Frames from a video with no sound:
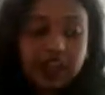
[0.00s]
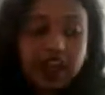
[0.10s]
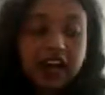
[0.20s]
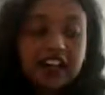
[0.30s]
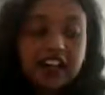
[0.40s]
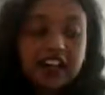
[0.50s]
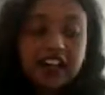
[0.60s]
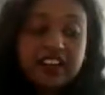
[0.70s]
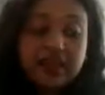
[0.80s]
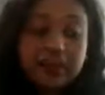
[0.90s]
Are there
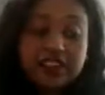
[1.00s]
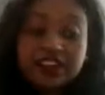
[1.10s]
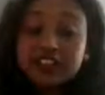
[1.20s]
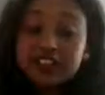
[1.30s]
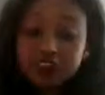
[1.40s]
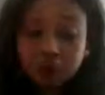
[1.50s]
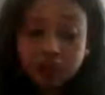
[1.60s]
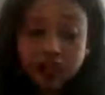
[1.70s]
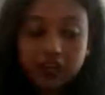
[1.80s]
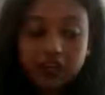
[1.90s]
any mandatory
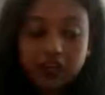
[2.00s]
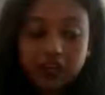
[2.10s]
requirements